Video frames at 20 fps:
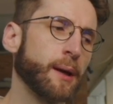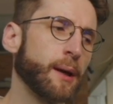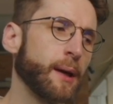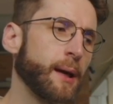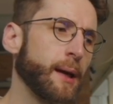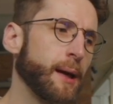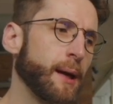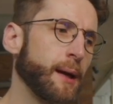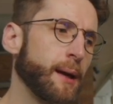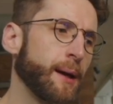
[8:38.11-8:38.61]

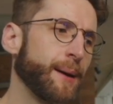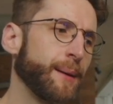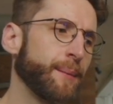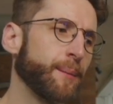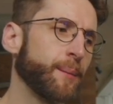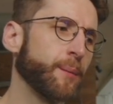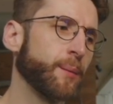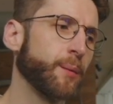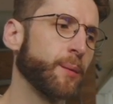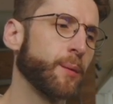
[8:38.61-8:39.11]

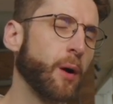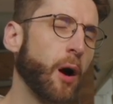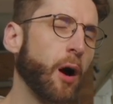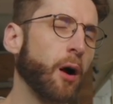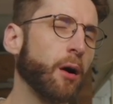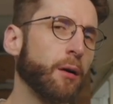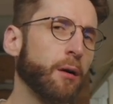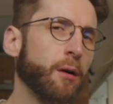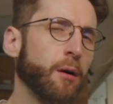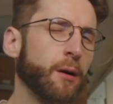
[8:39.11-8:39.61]

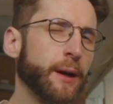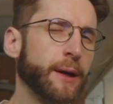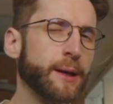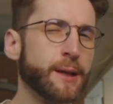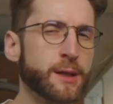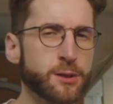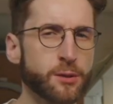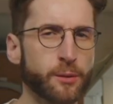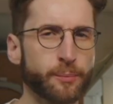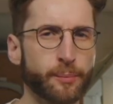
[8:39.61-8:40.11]
Our
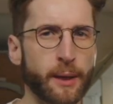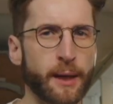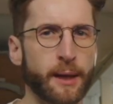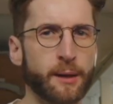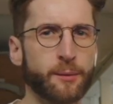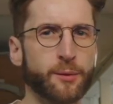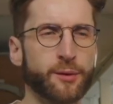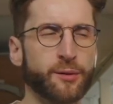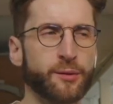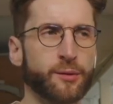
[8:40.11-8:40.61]
initial
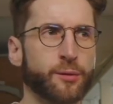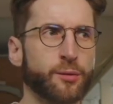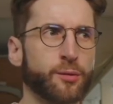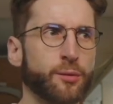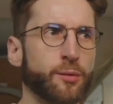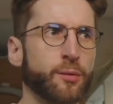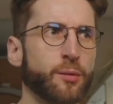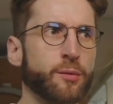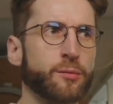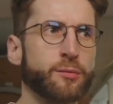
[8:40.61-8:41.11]
plan was
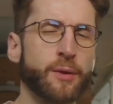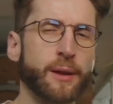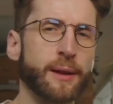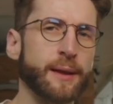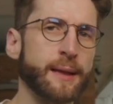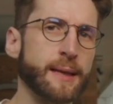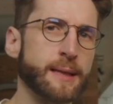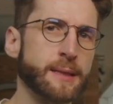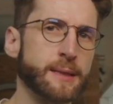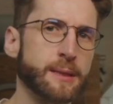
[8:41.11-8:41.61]
to
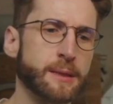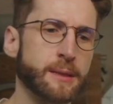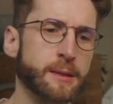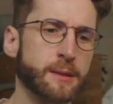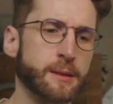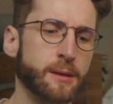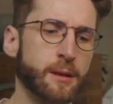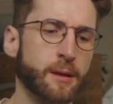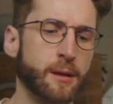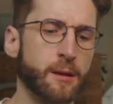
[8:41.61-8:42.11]

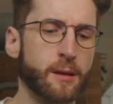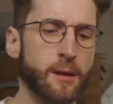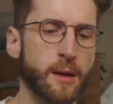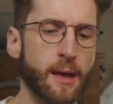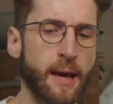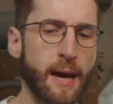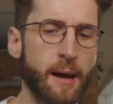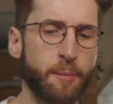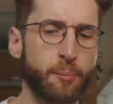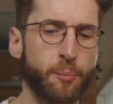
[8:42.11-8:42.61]
release the
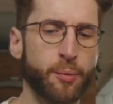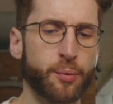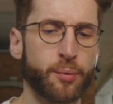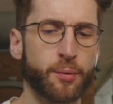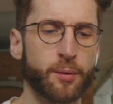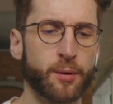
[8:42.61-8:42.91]
app